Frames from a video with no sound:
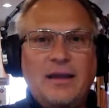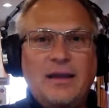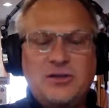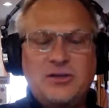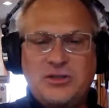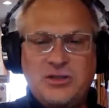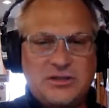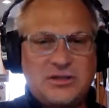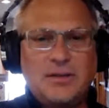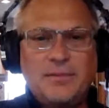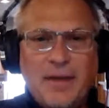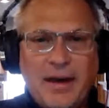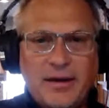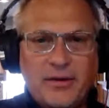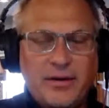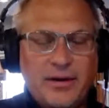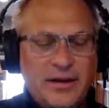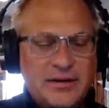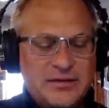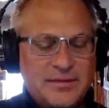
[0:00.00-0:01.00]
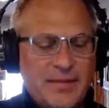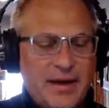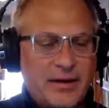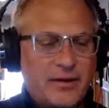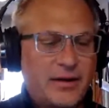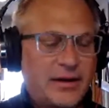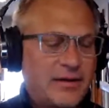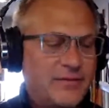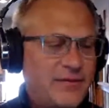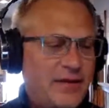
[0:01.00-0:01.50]
It's just a minor
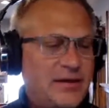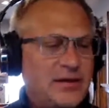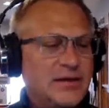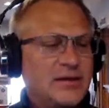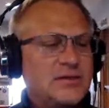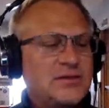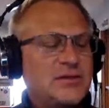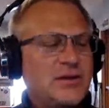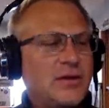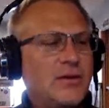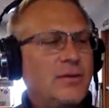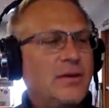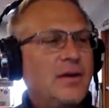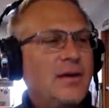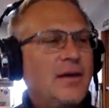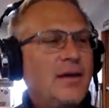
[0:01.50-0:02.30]
inconvenience. So